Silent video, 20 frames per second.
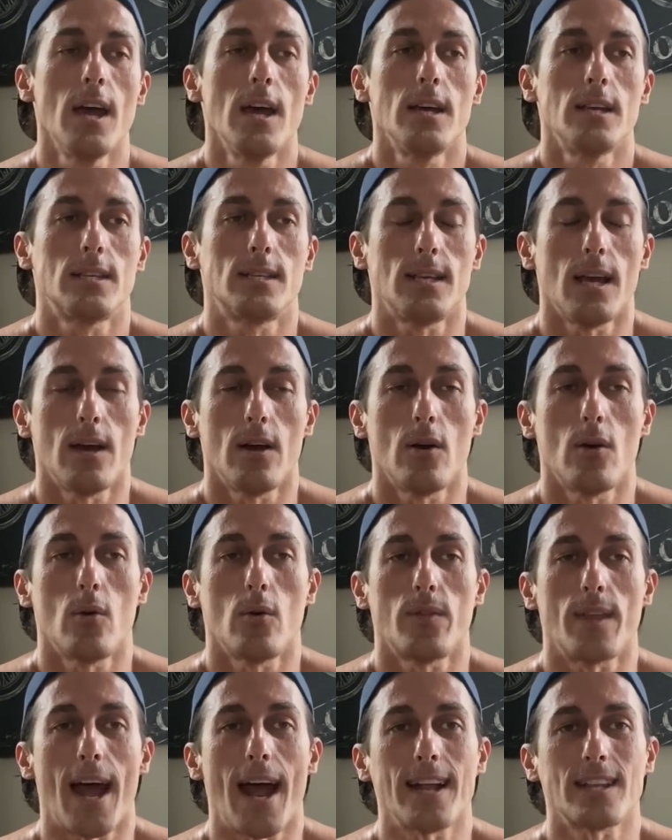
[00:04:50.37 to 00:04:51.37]

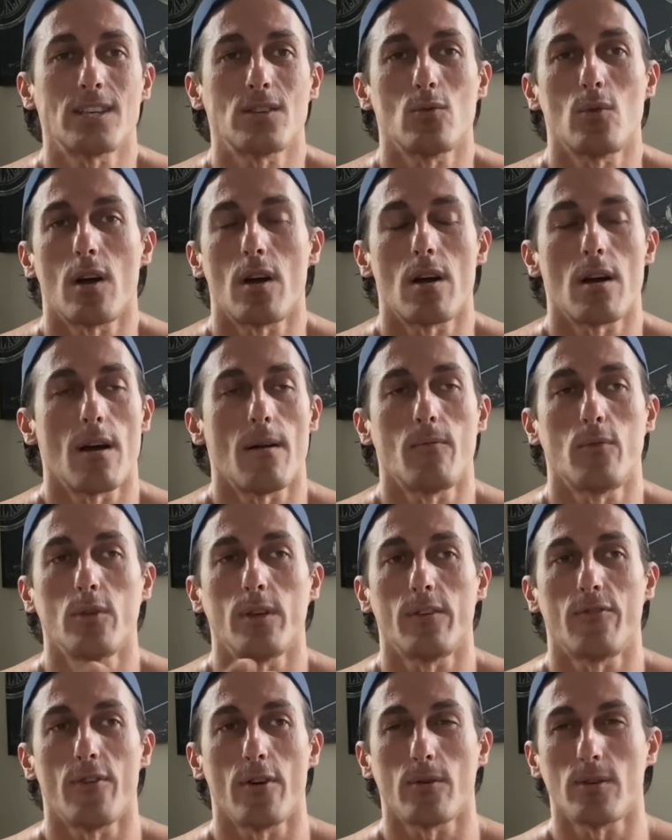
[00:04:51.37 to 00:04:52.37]
So that's where I'm
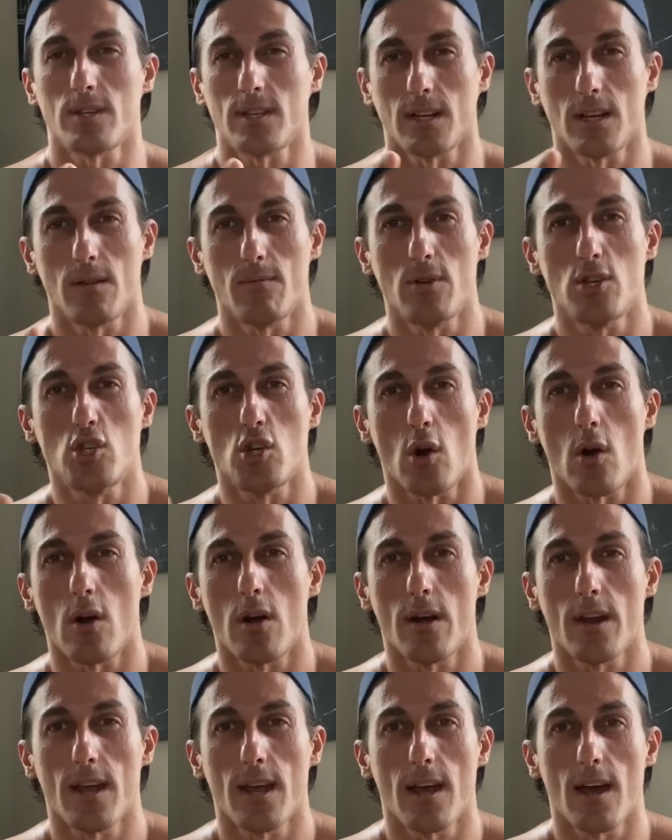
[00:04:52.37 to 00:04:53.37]
really focusing the
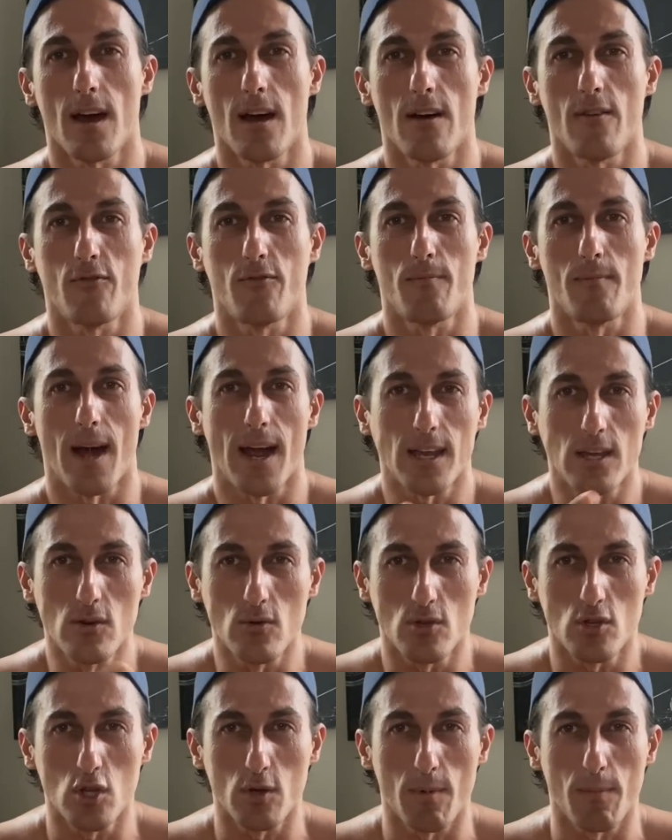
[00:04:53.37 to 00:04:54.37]
majority of my
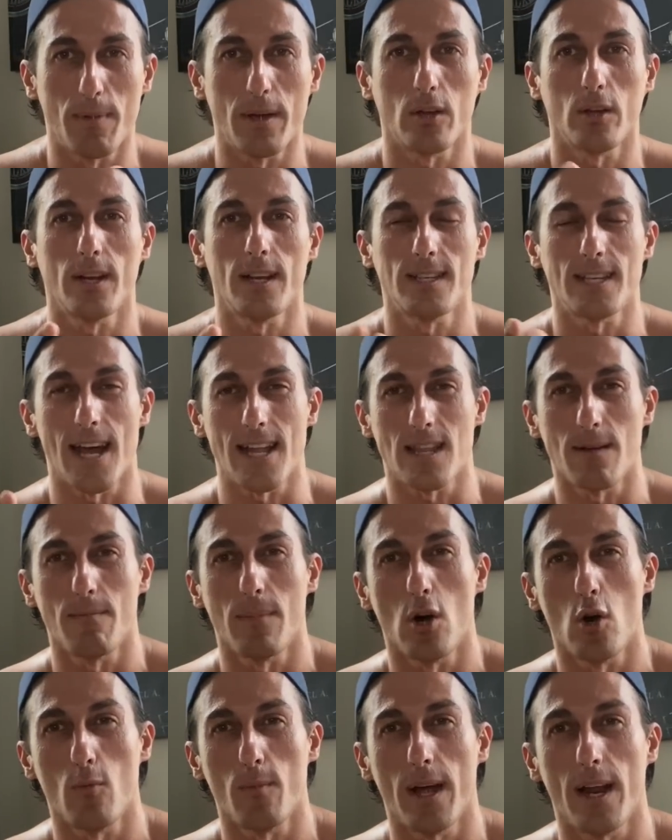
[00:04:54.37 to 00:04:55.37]
YouTube abilities at the
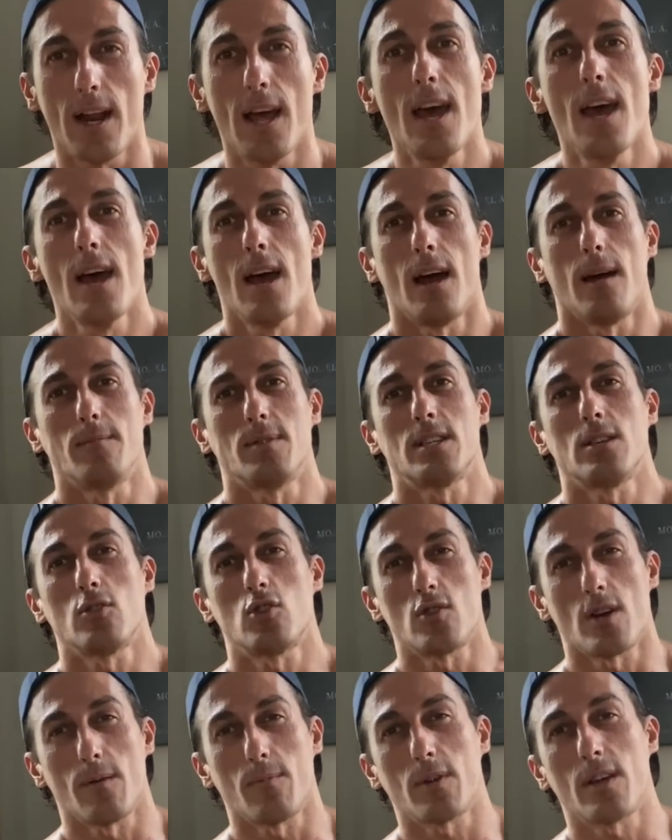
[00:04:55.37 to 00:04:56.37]
moment. I'm still
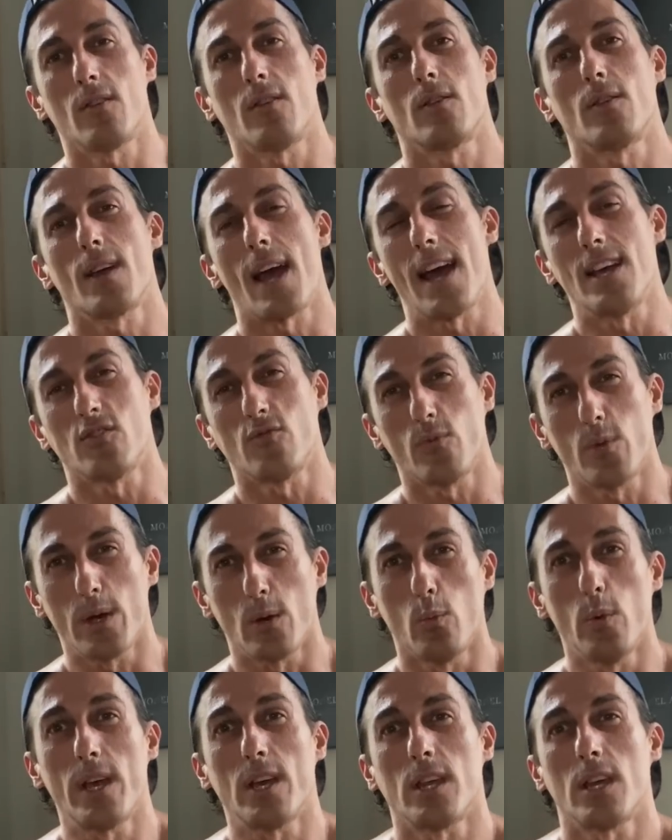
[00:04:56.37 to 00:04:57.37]
trying to give you guys
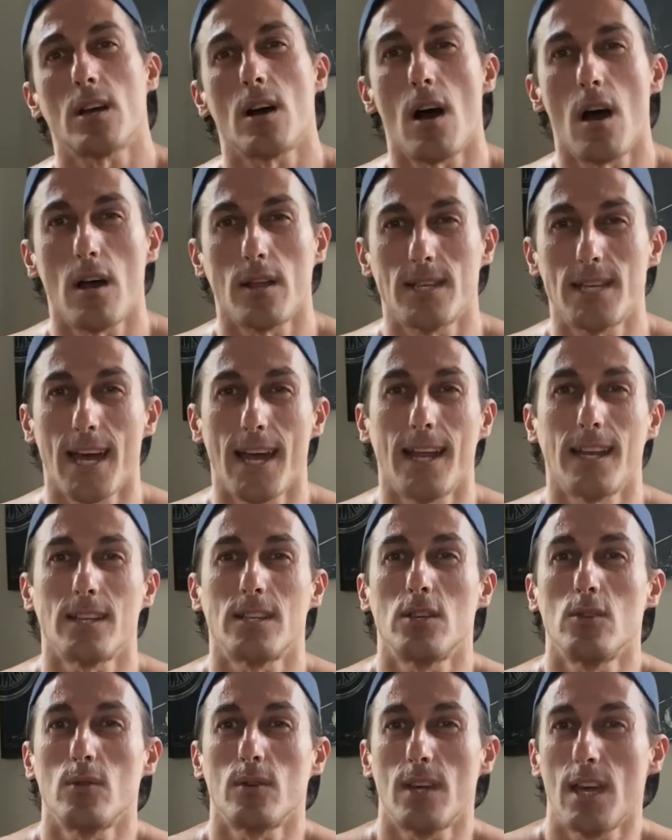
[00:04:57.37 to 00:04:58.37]
weekly content
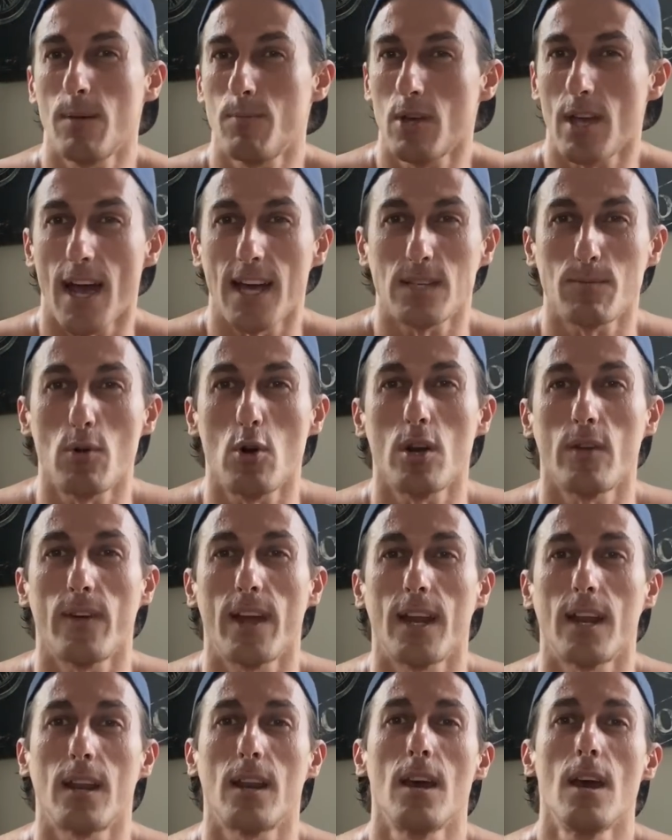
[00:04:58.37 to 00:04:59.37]
to keep you guys
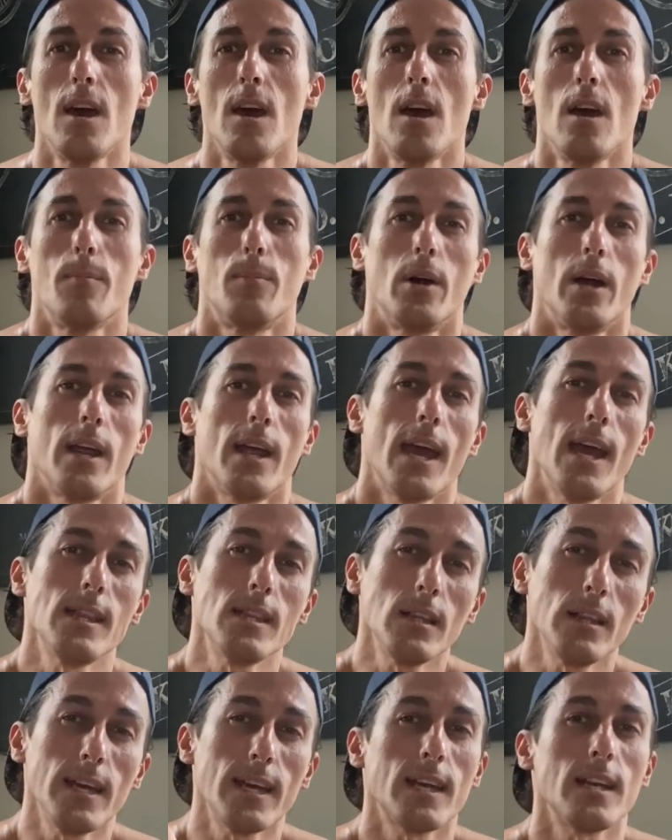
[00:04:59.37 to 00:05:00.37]
motivated, but hit
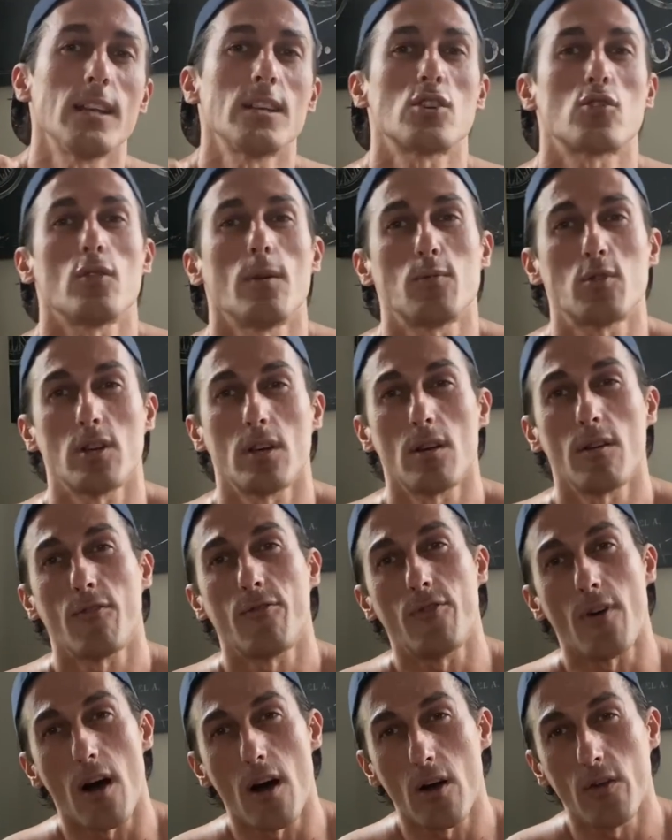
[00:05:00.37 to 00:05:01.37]
the link in the description,
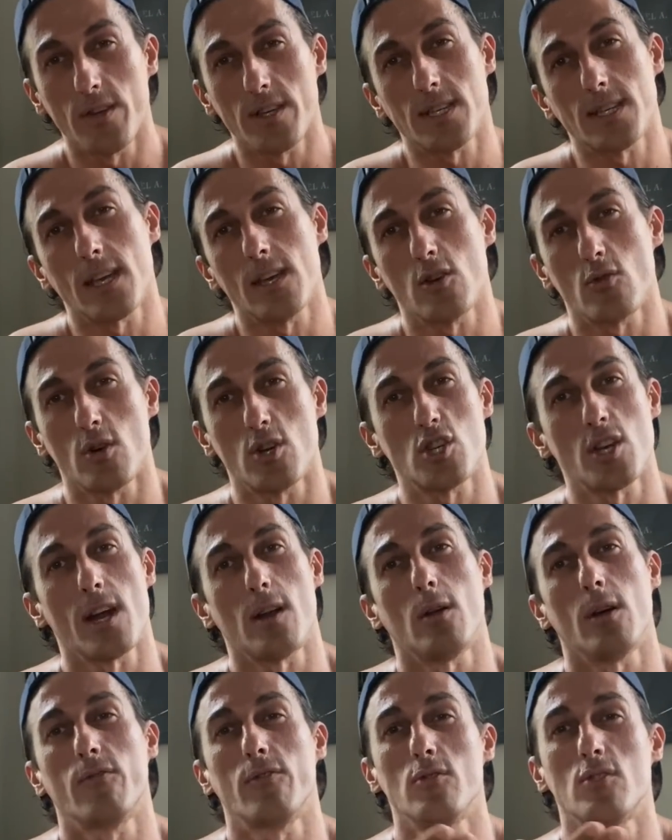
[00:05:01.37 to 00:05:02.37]
follow the Cellucor
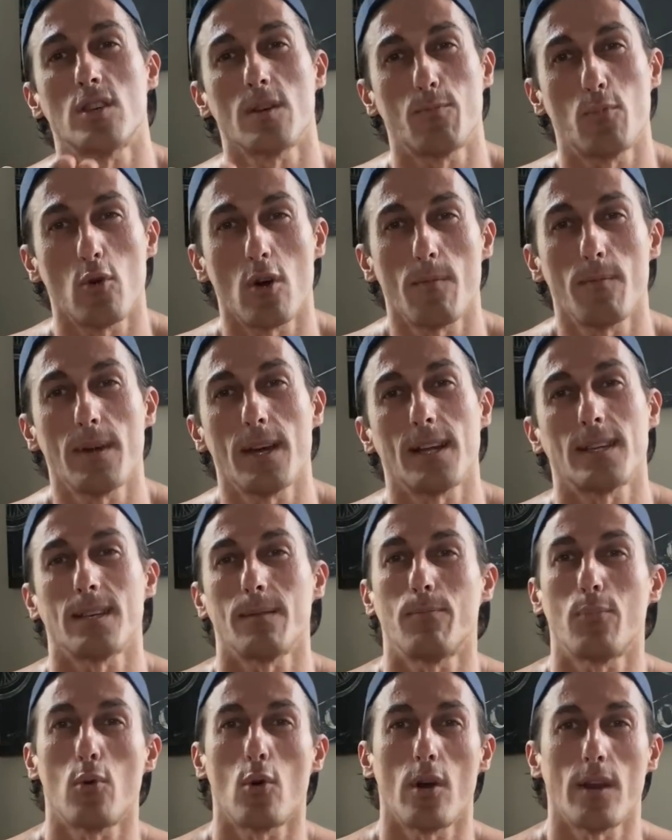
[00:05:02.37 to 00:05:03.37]
channel. If you support me, it's
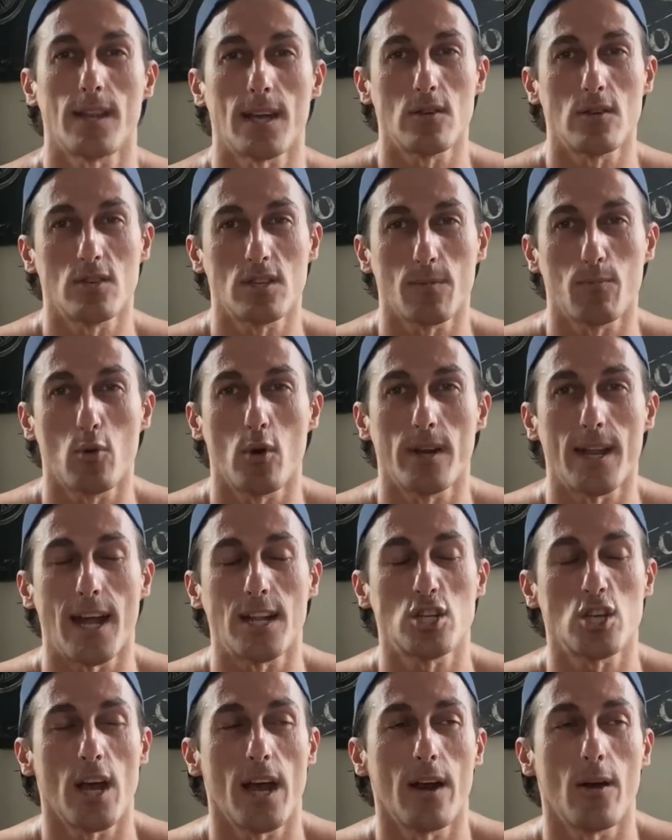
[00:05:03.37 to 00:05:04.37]
important support that
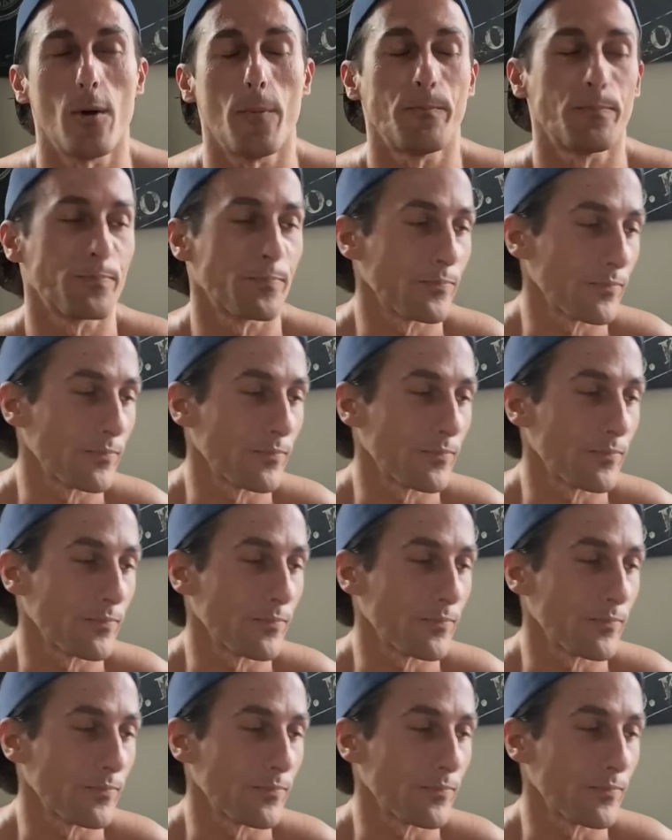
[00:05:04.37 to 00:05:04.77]
channel.